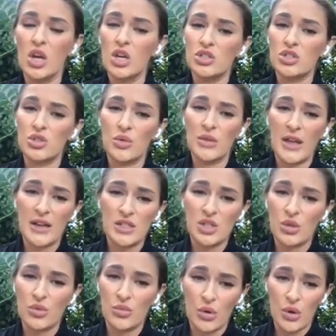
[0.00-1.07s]
so get to
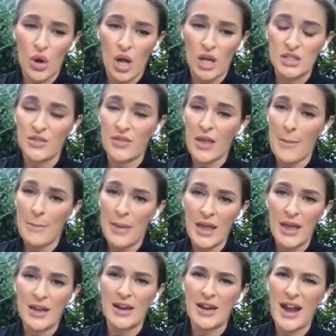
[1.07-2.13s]
the root cause of that
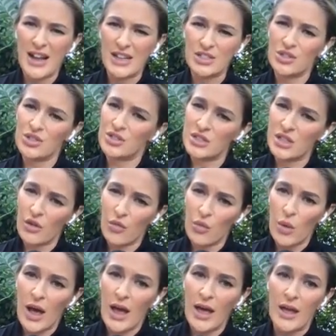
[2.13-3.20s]
pain and ask yourself
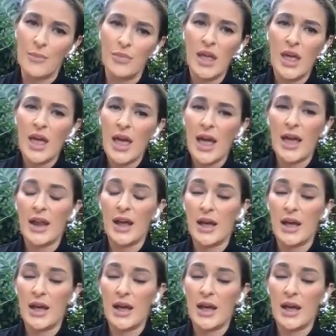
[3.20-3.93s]
why and